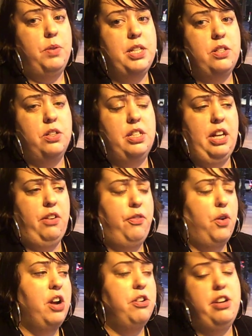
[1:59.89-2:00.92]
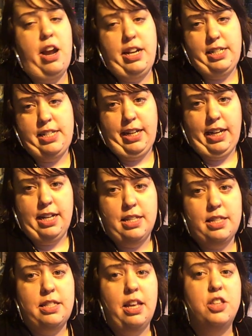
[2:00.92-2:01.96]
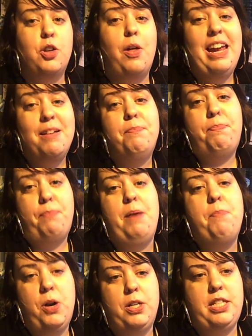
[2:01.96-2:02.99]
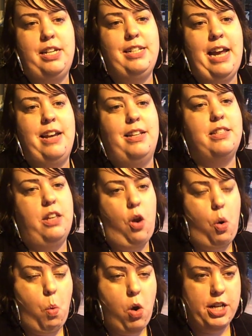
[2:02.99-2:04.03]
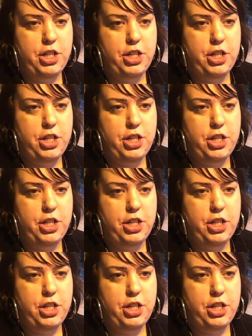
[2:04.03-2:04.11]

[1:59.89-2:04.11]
We sold like 490 tickets, so in-person attendance at an award